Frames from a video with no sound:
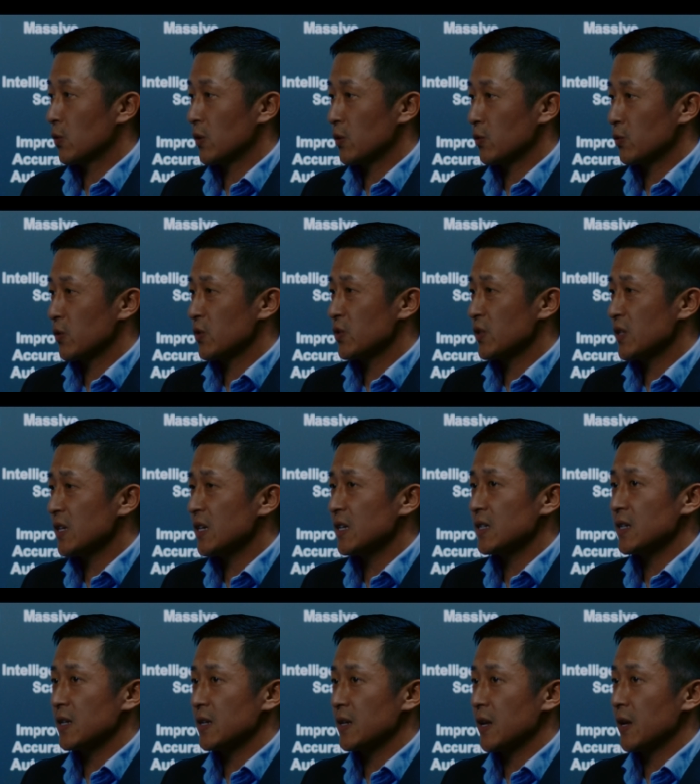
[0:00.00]
we're, we're seeing a
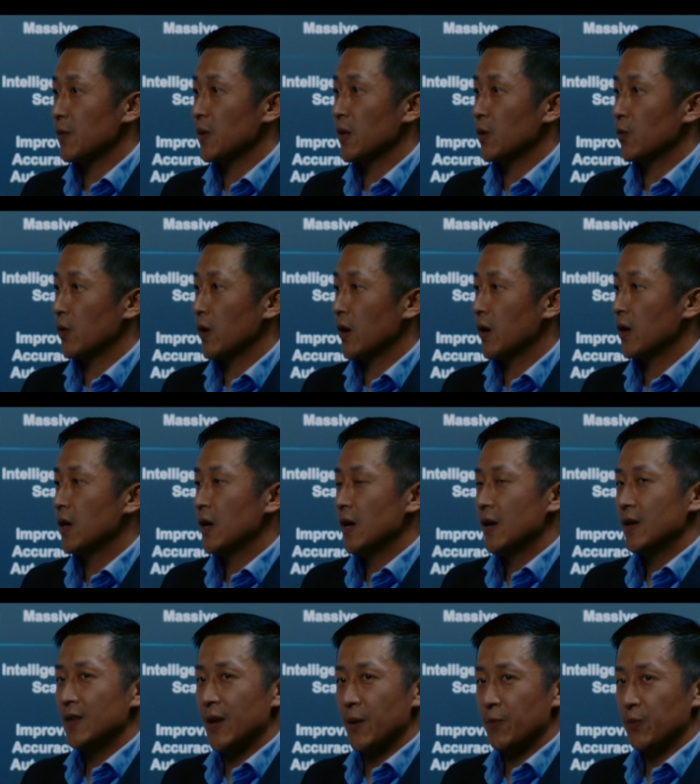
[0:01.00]
dynamic where
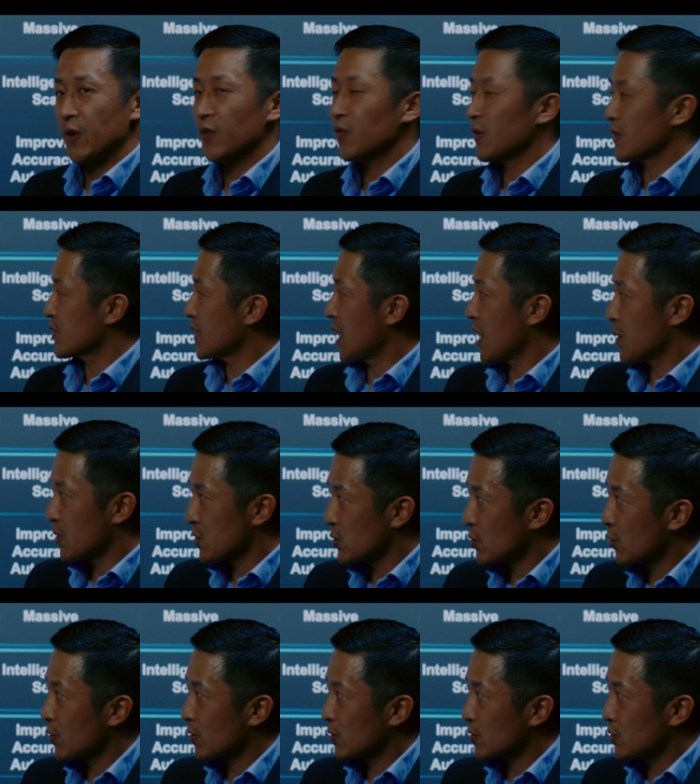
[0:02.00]
that perfect cyber
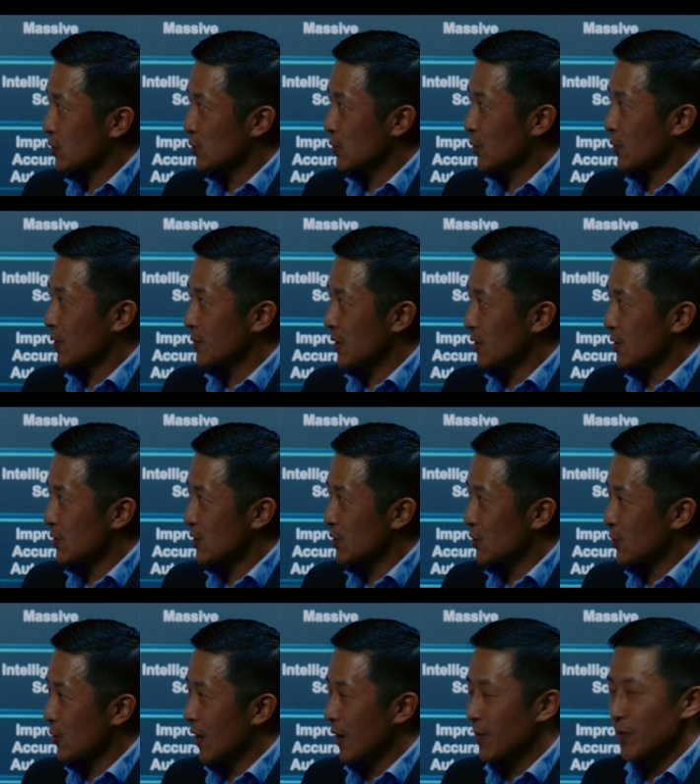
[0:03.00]
storm that you
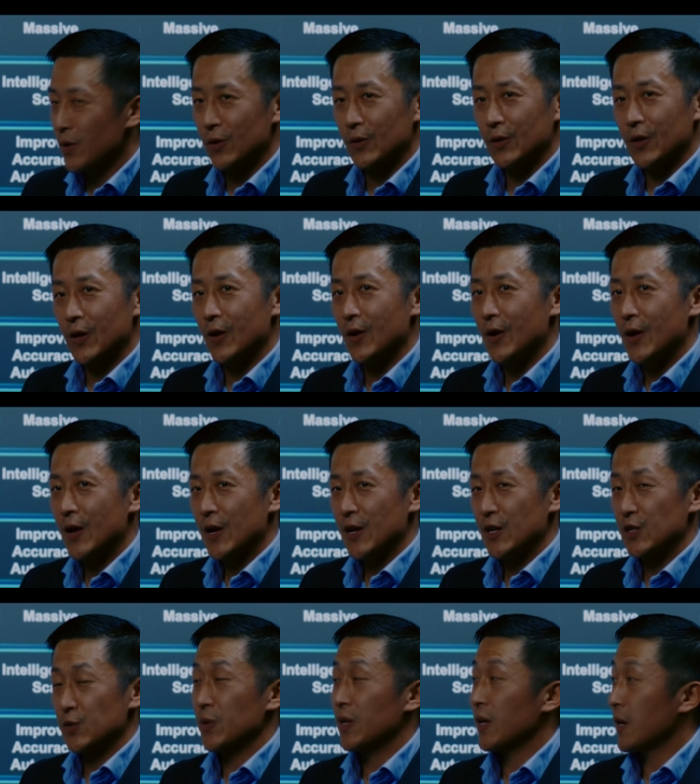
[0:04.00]
described earlier
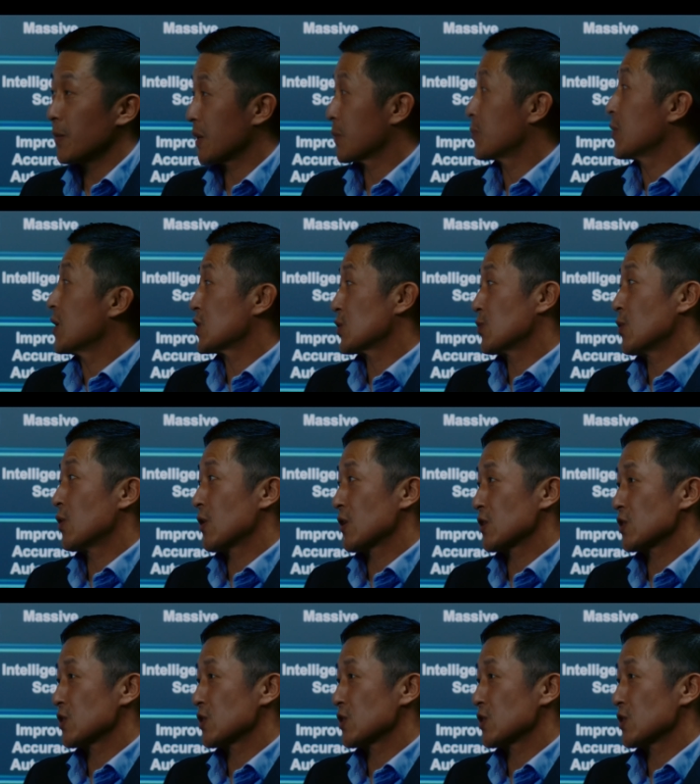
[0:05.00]
is becoming much more